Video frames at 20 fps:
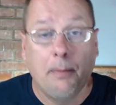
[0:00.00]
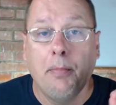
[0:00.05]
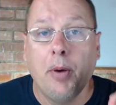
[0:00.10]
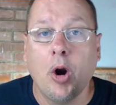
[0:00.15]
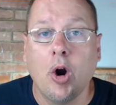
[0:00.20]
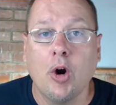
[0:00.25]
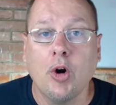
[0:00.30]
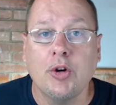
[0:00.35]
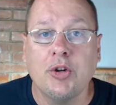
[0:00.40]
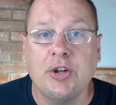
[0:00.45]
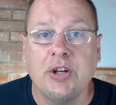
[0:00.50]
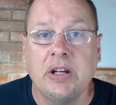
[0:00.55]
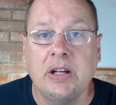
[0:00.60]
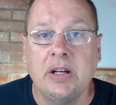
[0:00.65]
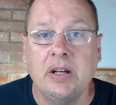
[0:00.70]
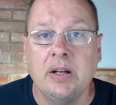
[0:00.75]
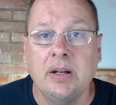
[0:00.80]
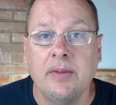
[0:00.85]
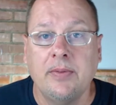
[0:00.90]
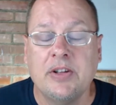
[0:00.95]
the
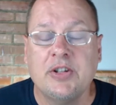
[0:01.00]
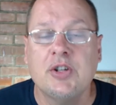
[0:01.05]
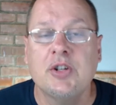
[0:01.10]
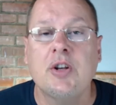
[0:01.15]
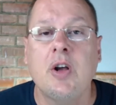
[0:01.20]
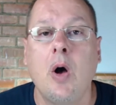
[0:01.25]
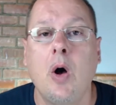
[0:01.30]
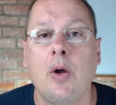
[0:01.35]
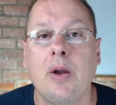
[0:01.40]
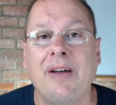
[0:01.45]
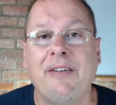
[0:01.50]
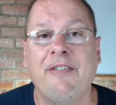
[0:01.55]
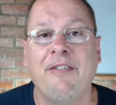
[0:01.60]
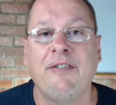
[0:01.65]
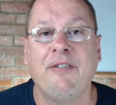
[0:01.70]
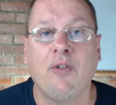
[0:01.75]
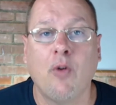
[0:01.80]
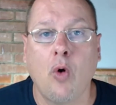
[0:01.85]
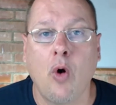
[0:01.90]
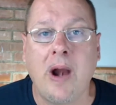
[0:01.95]
person this is called
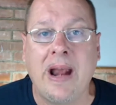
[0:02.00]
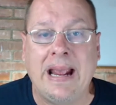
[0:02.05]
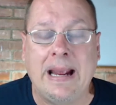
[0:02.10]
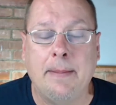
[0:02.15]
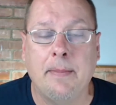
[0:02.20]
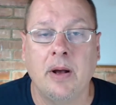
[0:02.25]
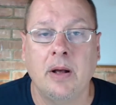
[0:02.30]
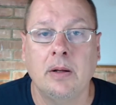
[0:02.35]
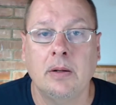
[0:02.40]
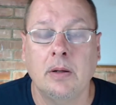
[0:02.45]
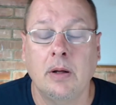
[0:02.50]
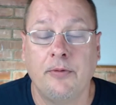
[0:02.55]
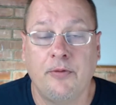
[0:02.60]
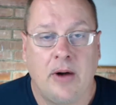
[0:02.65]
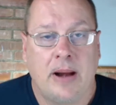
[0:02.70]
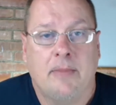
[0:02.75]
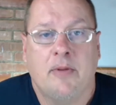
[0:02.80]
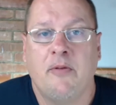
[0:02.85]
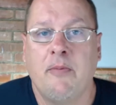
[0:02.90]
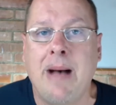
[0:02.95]
a frame
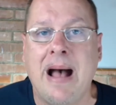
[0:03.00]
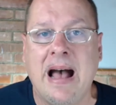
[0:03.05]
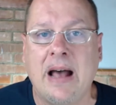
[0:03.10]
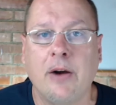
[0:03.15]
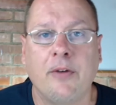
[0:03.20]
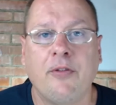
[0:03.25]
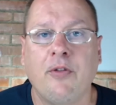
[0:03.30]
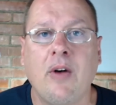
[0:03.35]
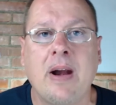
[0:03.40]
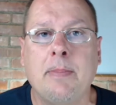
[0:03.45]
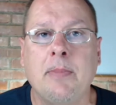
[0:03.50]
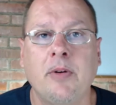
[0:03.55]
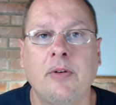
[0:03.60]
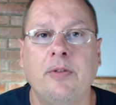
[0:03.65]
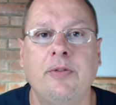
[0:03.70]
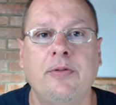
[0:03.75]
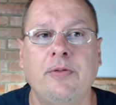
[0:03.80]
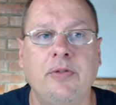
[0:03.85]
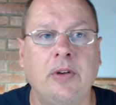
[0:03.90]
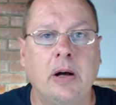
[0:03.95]
a frame of mind a
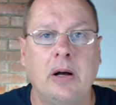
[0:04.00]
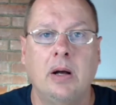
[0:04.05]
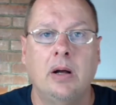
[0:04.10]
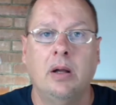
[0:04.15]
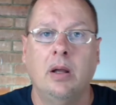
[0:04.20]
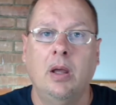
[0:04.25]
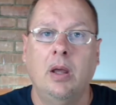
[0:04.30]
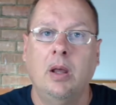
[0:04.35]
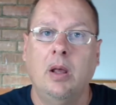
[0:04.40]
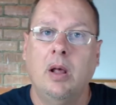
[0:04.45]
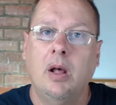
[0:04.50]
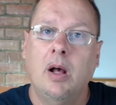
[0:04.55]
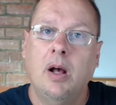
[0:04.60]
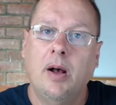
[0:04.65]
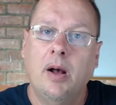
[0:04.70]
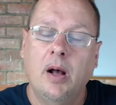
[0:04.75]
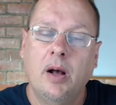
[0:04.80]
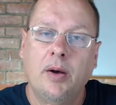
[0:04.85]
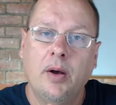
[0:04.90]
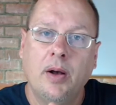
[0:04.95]
frame of uh,
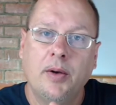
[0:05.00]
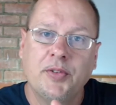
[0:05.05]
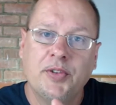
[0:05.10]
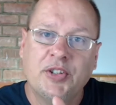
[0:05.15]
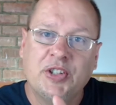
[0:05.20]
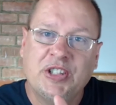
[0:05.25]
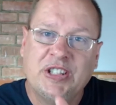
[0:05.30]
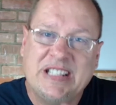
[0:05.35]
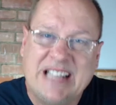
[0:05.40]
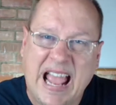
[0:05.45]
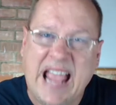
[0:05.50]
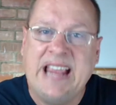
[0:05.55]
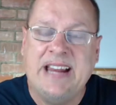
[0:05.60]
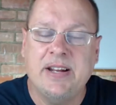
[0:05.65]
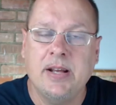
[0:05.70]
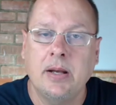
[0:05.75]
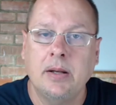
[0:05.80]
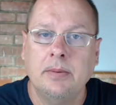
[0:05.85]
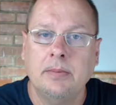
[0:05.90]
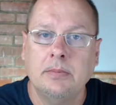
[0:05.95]
uh, of
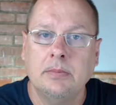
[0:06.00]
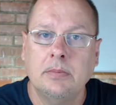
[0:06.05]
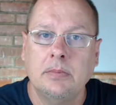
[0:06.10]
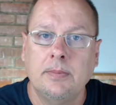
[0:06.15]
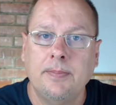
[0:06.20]
state.